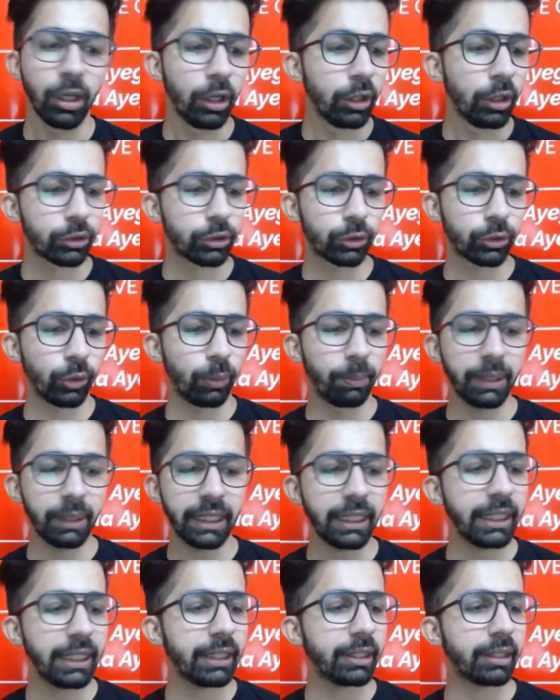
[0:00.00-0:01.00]
So
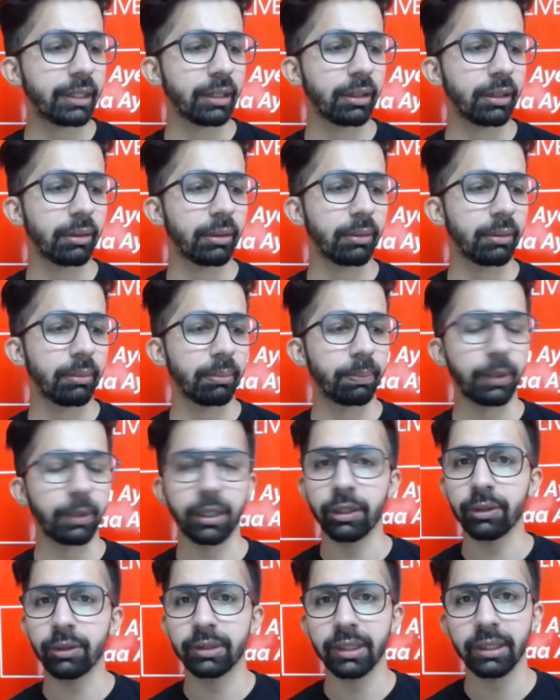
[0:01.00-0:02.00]
be it
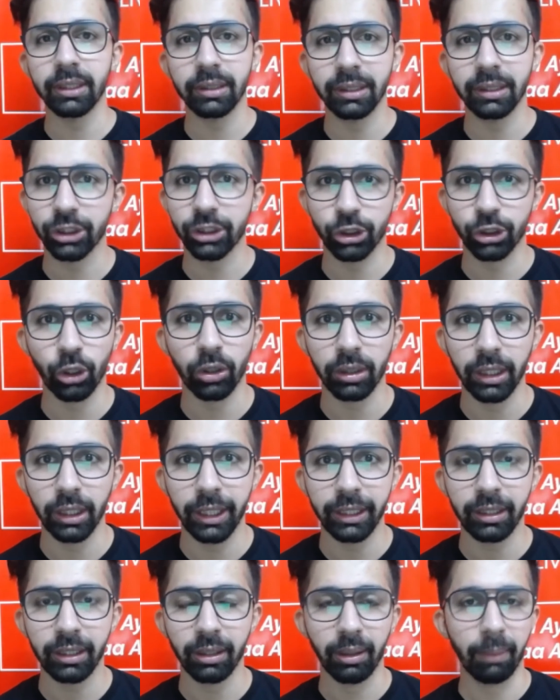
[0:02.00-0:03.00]
producing this
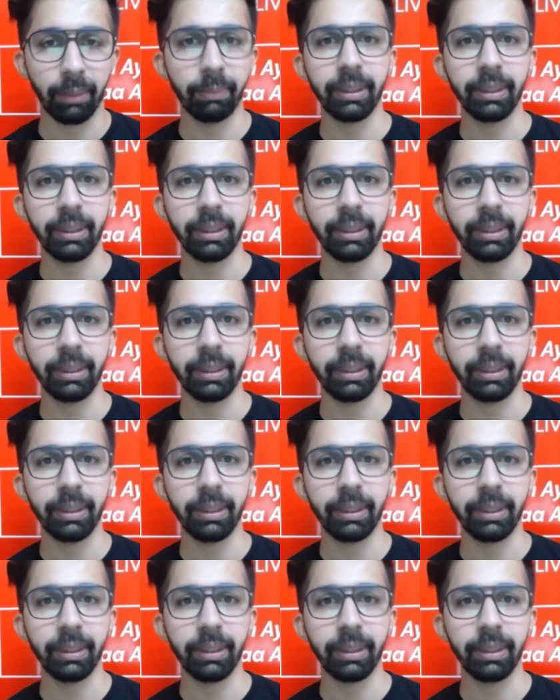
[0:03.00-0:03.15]
chocolate,